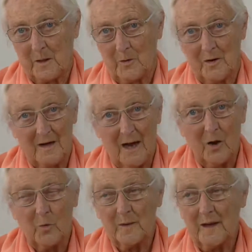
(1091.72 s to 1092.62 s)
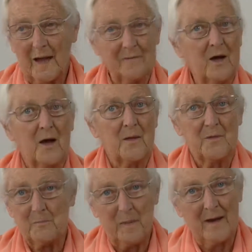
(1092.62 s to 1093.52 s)
where now we have
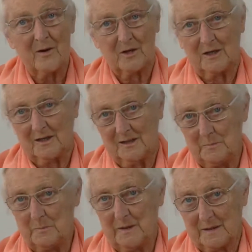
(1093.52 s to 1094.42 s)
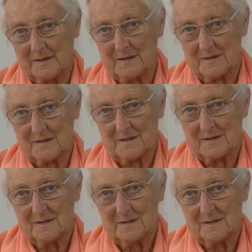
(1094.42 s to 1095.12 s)
the Paralympics,